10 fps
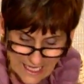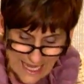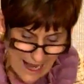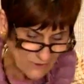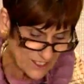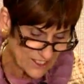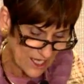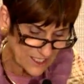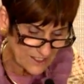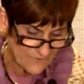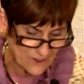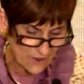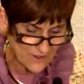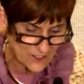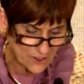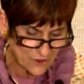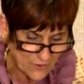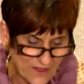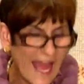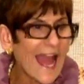Countless studies have shown that
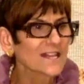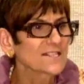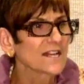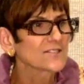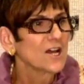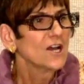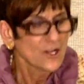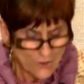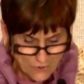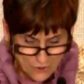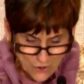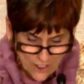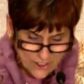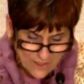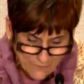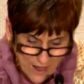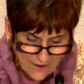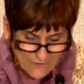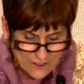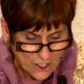children with access to nutrition
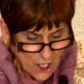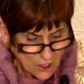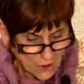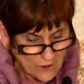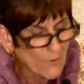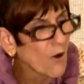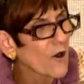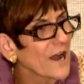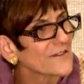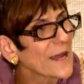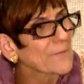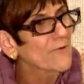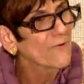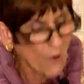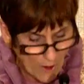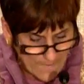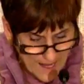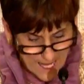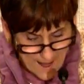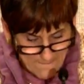breakfast learn more and they
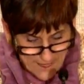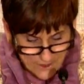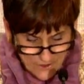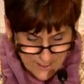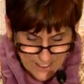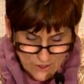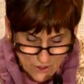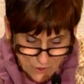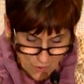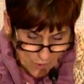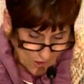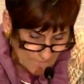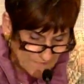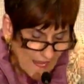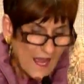perform better in school.